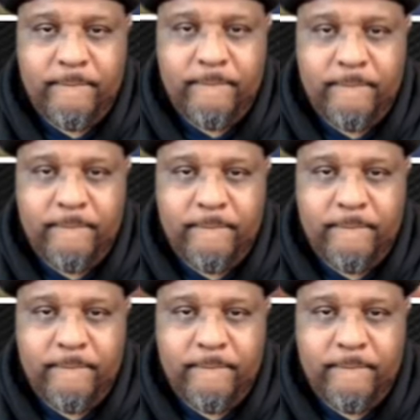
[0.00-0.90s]

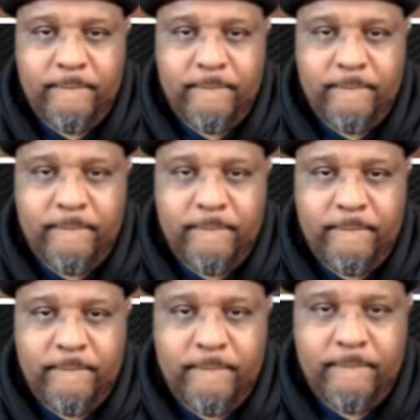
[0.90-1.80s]

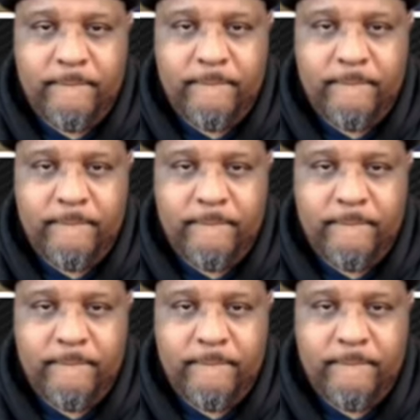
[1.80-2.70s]

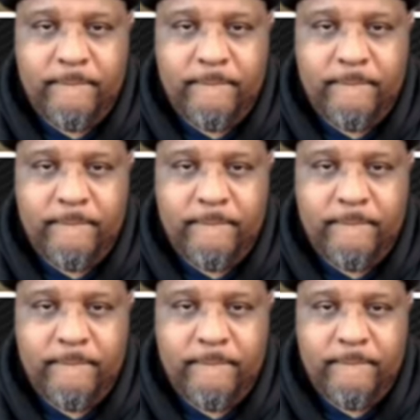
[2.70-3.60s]

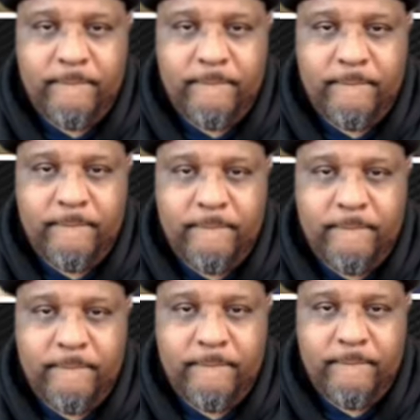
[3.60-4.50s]

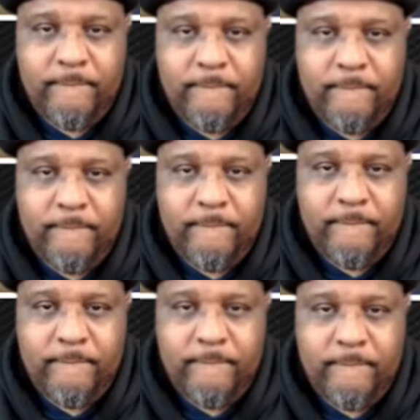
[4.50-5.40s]

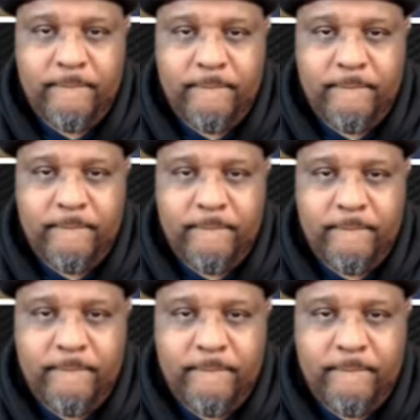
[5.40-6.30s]

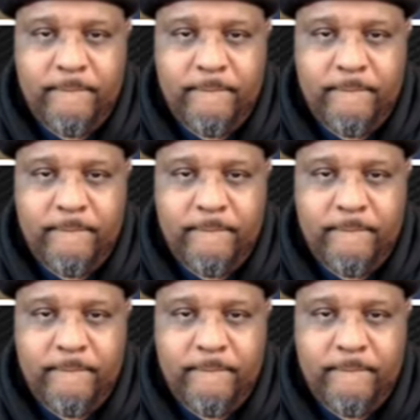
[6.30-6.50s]
The person shown says nothing.